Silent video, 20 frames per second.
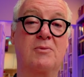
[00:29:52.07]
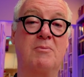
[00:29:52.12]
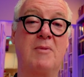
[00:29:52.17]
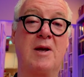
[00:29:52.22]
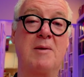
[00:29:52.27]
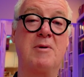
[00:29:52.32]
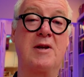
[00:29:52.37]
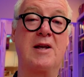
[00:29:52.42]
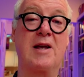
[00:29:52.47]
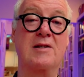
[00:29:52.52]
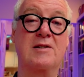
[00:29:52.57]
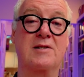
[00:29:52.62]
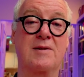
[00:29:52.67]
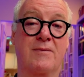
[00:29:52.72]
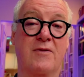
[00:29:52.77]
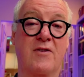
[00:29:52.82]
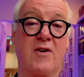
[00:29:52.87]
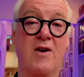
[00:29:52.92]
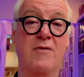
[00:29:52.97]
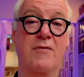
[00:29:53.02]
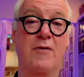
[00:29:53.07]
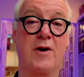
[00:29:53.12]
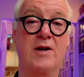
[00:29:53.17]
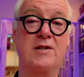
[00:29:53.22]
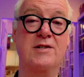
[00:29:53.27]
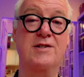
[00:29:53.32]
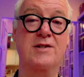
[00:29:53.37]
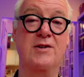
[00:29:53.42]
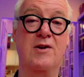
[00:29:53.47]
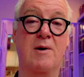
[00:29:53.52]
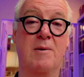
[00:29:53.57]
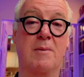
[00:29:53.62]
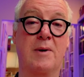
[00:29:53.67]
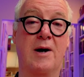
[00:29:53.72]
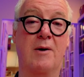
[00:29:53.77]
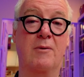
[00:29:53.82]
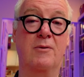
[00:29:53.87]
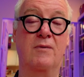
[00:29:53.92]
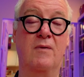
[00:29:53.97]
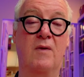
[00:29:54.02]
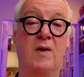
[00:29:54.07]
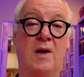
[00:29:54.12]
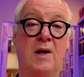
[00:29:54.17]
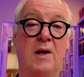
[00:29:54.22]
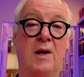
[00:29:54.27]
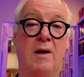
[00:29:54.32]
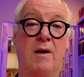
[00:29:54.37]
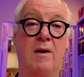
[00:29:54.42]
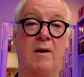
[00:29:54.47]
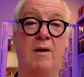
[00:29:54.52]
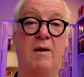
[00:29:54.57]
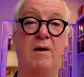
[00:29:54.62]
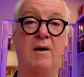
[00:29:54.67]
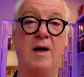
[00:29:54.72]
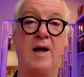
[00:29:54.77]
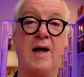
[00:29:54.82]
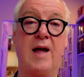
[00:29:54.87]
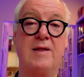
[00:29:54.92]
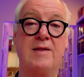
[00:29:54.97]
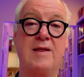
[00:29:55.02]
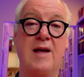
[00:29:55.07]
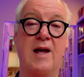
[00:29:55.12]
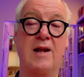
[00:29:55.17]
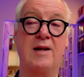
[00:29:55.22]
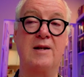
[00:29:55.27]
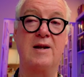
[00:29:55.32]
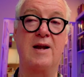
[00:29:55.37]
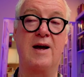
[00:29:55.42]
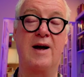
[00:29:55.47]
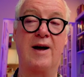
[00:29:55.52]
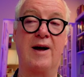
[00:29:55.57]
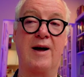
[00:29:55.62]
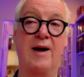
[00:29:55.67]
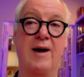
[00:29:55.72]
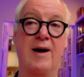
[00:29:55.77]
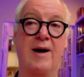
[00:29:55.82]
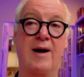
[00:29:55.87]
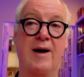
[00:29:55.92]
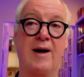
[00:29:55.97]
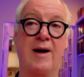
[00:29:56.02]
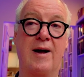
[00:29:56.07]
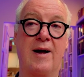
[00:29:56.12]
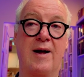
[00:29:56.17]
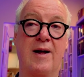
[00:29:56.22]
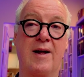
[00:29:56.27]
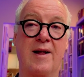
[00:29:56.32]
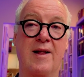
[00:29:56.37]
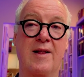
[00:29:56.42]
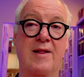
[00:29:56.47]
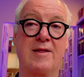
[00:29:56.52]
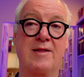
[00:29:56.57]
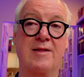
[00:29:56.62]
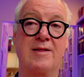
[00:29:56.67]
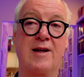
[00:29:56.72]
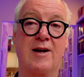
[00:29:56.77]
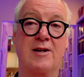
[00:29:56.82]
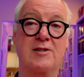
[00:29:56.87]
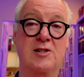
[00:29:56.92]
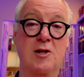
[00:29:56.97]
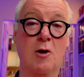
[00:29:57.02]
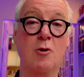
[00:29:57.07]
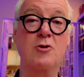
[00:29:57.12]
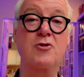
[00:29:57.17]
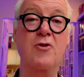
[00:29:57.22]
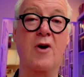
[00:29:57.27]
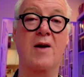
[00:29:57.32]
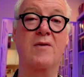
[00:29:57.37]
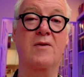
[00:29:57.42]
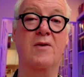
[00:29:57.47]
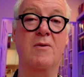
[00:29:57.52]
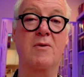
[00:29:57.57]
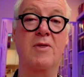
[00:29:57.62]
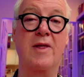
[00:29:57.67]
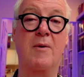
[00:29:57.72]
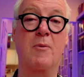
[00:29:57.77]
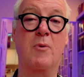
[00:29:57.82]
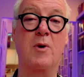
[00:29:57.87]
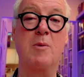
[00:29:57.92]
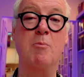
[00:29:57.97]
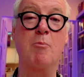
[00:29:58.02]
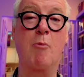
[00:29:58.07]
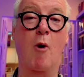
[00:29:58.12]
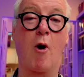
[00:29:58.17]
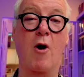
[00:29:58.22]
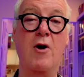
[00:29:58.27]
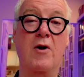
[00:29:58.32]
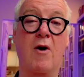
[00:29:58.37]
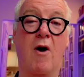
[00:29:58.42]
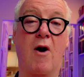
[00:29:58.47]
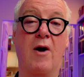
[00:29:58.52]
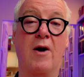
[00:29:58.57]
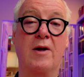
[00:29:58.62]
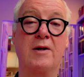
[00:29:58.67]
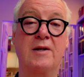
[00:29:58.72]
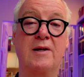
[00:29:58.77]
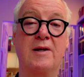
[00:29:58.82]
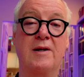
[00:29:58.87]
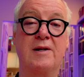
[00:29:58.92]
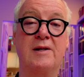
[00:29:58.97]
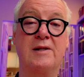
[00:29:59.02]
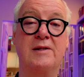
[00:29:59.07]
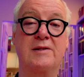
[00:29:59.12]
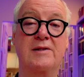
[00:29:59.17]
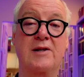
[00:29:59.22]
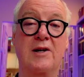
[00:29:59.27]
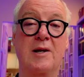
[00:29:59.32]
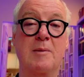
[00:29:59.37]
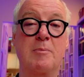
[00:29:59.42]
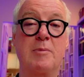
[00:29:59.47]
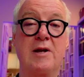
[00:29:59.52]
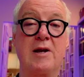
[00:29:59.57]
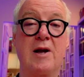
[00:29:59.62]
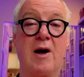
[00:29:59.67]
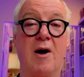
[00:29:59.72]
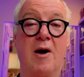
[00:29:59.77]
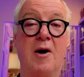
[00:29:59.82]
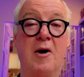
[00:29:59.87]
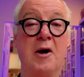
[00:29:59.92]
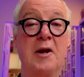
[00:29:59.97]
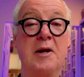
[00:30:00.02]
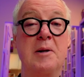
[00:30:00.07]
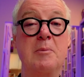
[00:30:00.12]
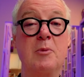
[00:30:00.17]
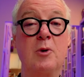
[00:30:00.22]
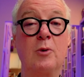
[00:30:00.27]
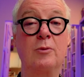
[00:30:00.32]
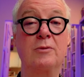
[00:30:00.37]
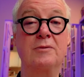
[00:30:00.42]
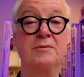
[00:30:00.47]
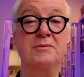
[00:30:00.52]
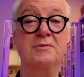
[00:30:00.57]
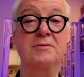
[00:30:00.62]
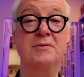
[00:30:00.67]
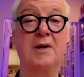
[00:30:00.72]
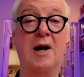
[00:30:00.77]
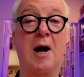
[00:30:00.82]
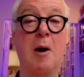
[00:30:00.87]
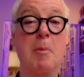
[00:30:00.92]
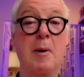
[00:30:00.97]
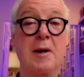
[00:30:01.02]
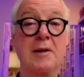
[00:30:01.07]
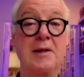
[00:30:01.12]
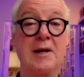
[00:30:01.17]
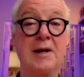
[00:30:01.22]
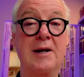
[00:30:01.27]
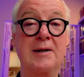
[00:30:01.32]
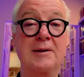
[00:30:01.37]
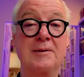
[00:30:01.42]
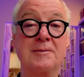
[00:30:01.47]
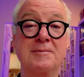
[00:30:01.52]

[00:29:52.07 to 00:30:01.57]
Maybe get some of our friends to come out. And then the slow travel that we embark on is going to be a honeymoon. How about that?